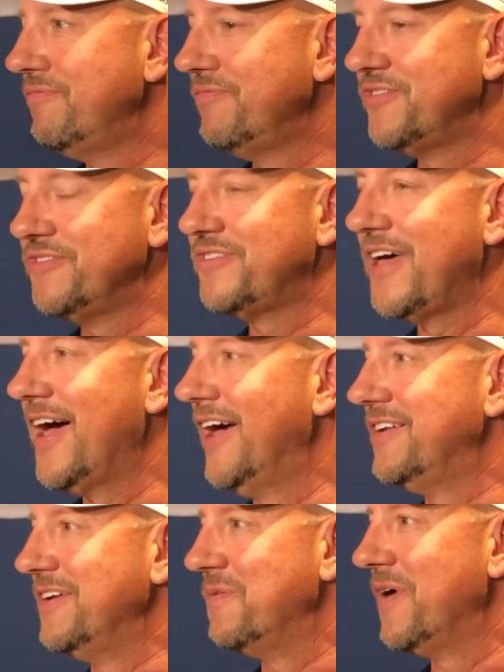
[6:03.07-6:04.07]

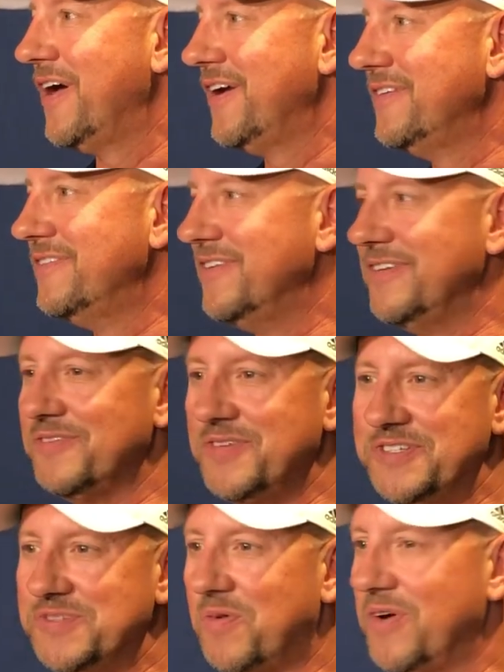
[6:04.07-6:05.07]
society, right? And we
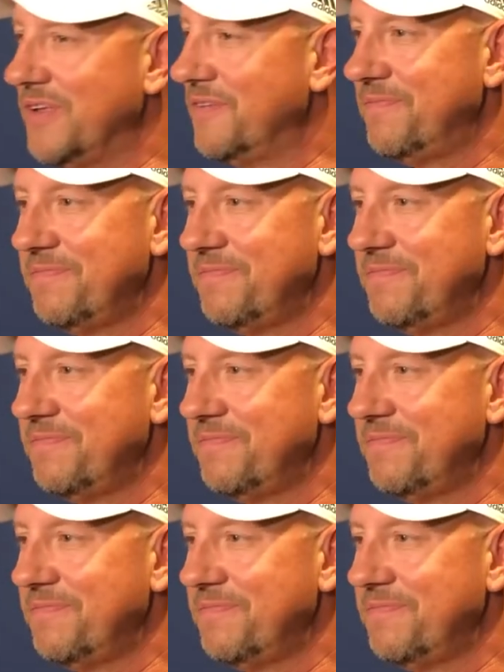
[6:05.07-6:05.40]
just want it.